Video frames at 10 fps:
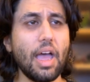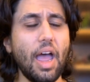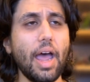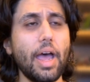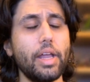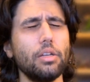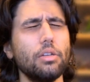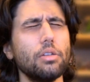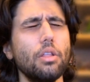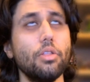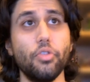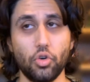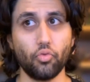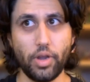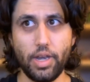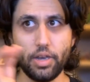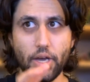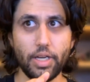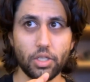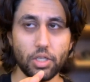and the Green
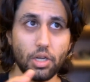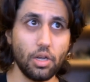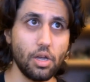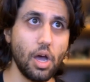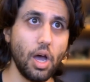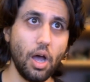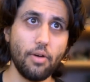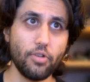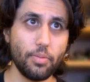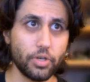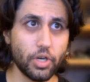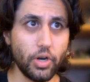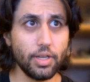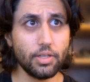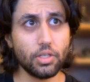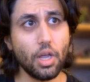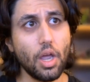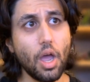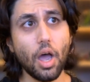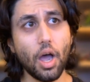Knight uh, for the Bretonnians.
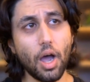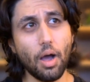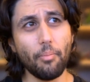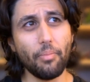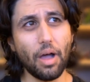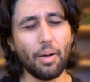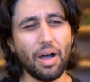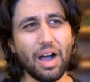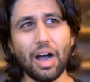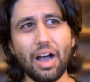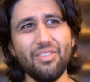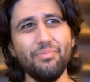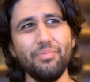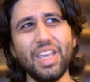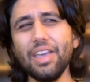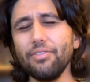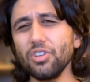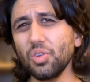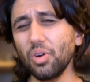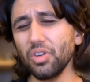Um, I'm
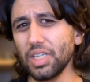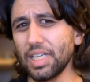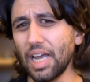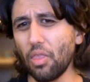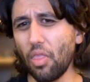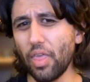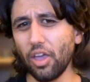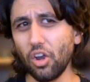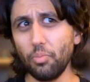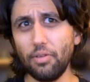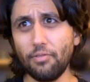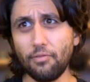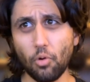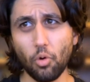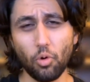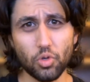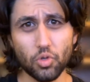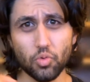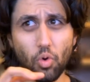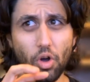given to understand that they're going to be
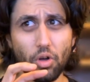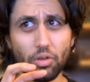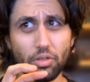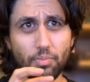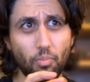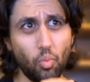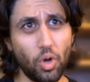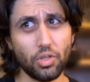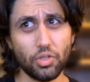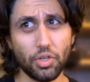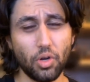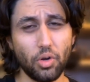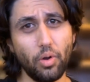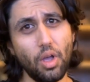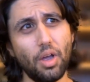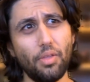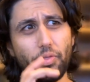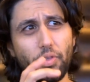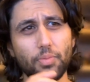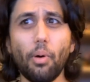Forge World one, so
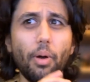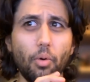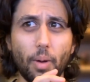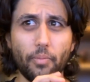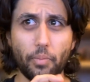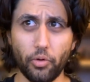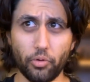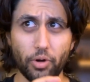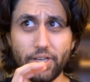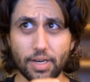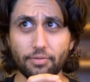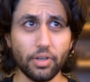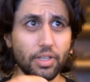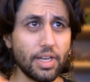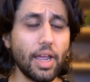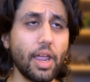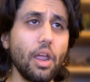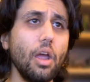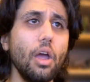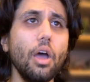those probably will go up for pre on a different
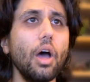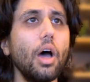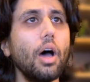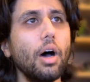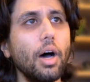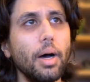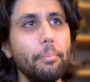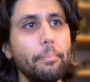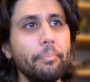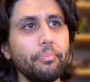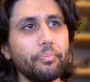day. Um,